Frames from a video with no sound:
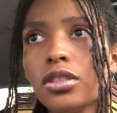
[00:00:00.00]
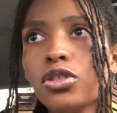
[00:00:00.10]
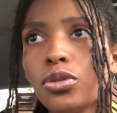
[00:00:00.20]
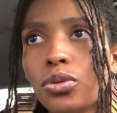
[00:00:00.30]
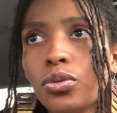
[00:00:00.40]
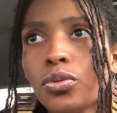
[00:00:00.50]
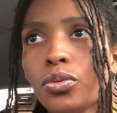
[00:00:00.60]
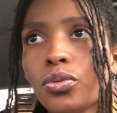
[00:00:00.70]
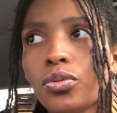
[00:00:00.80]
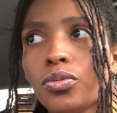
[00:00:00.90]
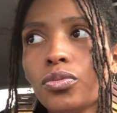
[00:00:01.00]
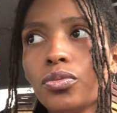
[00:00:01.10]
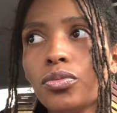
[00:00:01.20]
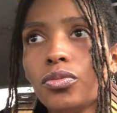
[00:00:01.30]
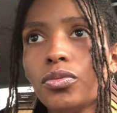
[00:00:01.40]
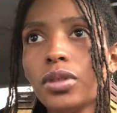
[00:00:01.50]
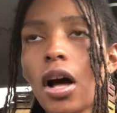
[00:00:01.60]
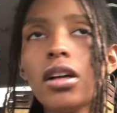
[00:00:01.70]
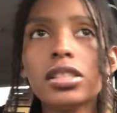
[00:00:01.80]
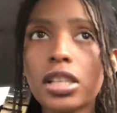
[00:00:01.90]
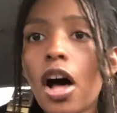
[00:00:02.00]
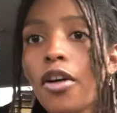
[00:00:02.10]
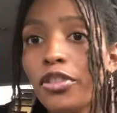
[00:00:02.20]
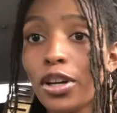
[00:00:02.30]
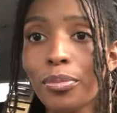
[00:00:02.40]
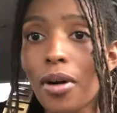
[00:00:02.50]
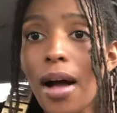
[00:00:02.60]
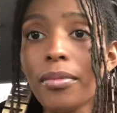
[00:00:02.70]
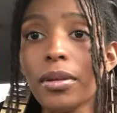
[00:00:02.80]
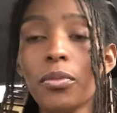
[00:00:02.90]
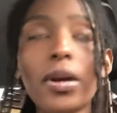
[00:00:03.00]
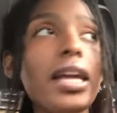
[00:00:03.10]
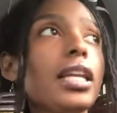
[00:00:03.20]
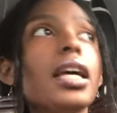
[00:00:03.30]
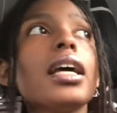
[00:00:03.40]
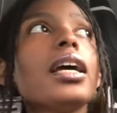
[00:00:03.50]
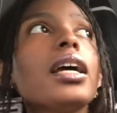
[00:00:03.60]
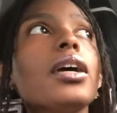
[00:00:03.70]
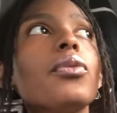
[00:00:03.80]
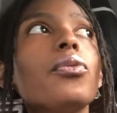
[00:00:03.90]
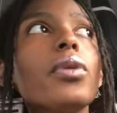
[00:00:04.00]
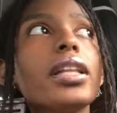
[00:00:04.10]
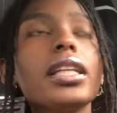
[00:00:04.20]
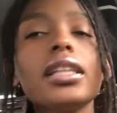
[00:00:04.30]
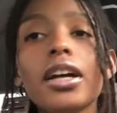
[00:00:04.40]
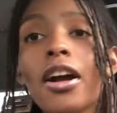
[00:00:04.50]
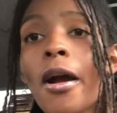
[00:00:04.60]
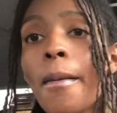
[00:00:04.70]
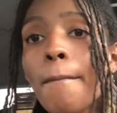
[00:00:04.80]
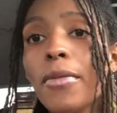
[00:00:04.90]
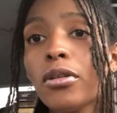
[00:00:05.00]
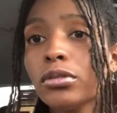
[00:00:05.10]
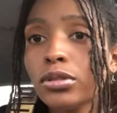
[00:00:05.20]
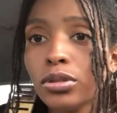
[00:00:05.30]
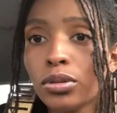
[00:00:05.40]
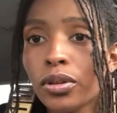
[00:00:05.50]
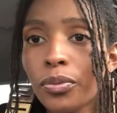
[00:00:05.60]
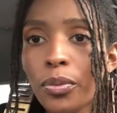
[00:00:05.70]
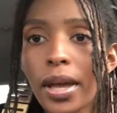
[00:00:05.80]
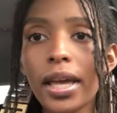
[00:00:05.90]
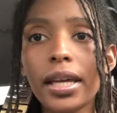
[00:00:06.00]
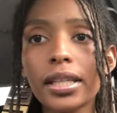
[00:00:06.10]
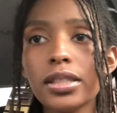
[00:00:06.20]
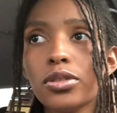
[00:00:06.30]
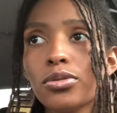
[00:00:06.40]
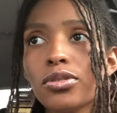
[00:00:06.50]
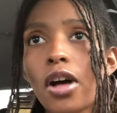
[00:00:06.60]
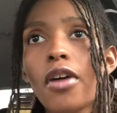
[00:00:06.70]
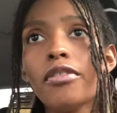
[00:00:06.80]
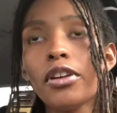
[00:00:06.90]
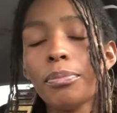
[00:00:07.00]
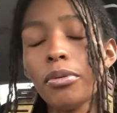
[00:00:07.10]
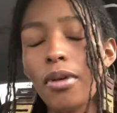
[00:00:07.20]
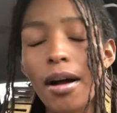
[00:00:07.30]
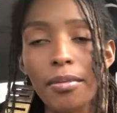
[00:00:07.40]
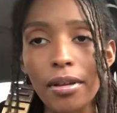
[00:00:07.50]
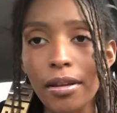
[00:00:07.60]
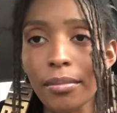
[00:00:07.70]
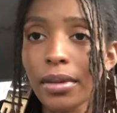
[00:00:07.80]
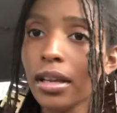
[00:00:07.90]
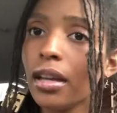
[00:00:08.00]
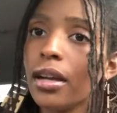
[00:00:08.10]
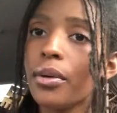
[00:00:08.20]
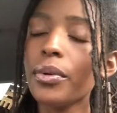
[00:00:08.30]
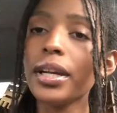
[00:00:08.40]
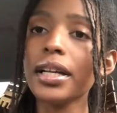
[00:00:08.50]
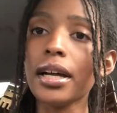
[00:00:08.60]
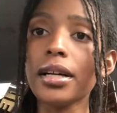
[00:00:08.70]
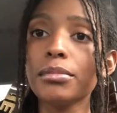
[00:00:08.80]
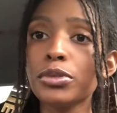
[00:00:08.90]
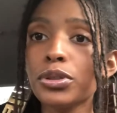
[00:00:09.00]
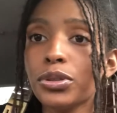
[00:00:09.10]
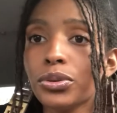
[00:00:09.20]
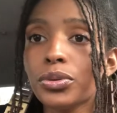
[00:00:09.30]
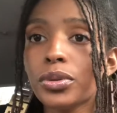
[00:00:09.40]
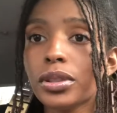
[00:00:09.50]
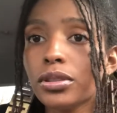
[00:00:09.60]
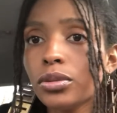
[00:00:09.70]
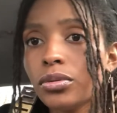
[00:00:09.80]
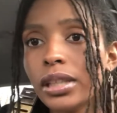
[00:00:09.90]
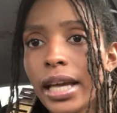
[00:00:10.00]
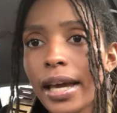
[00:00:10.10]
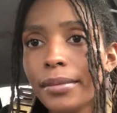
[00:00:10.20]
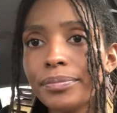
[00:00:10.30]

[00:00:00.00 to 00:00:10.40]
to solve your problem, when really there are a multitude of ways to solve your problem when it comes to tooth decay.